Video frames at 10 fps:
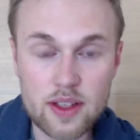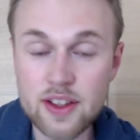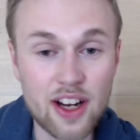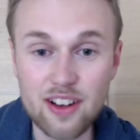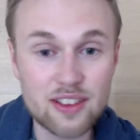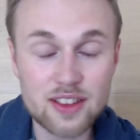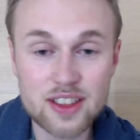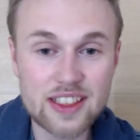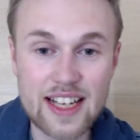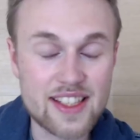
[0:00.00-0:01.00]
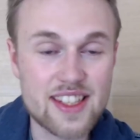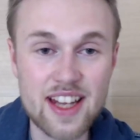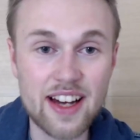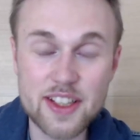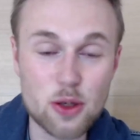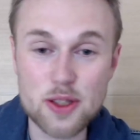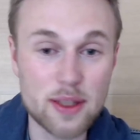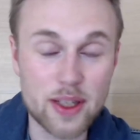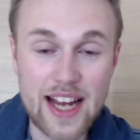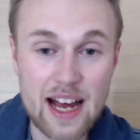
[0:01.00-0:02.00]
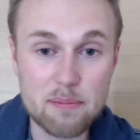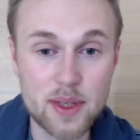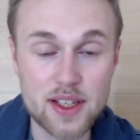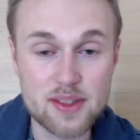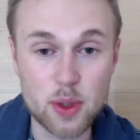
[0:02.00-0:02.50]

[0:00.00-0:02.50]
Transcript: No, that's not usually what happens.